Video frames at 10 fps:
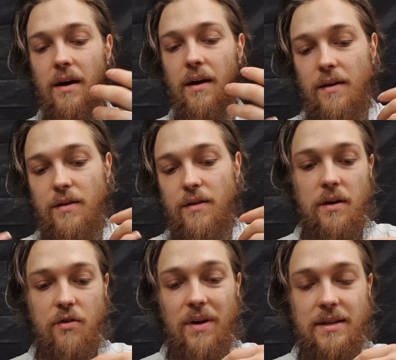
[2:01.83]
additional
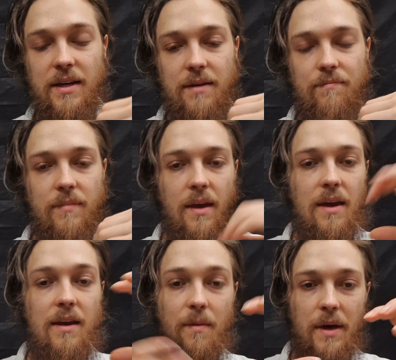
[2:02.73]
creatine
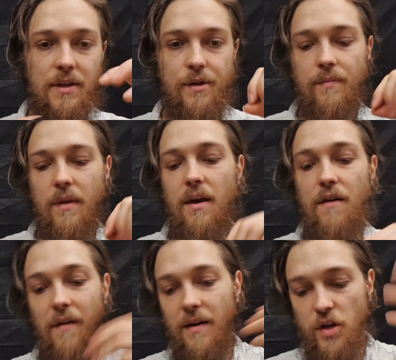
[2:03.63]
in the muscle,
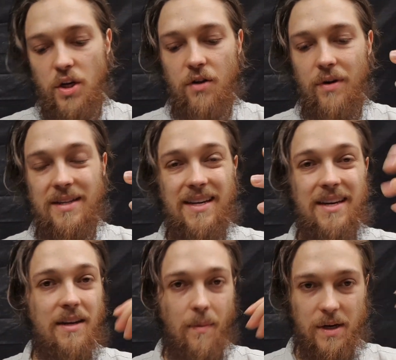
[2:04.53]
if additional creatine
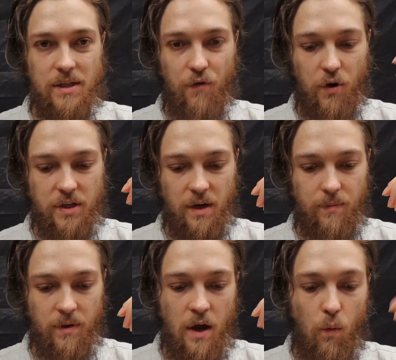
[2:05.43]
in the muscle, for
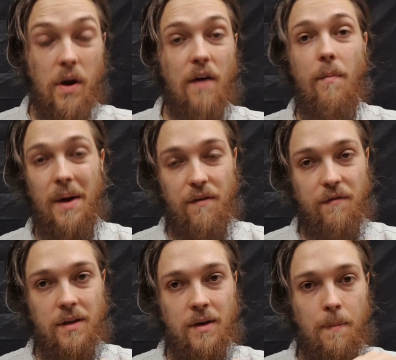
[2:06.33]
example, would have a
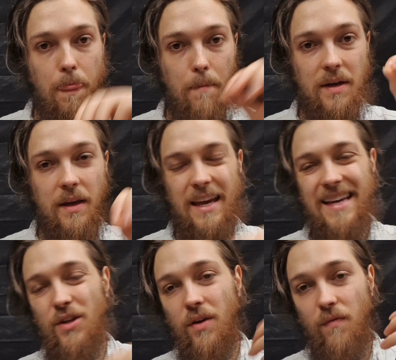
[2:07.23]
benefit, but
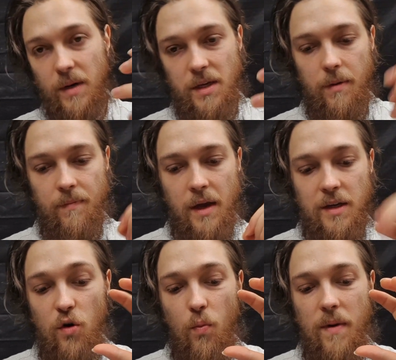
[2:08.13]
is not visible.
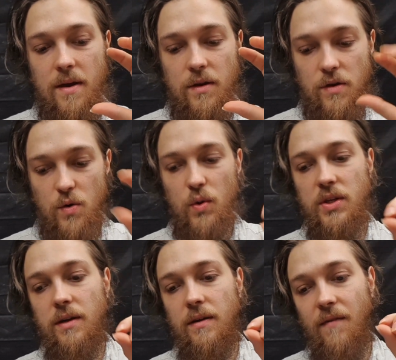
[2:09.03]
So we use
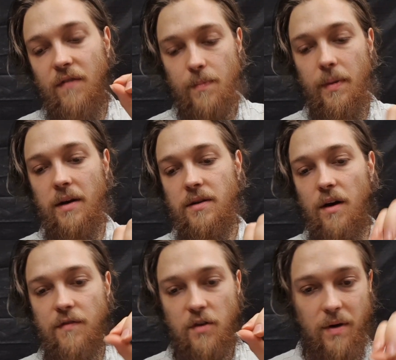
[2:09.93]
the visibility
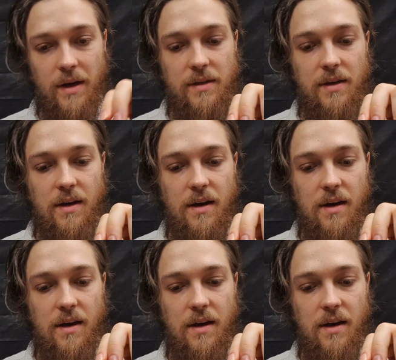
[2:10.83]
of the creatine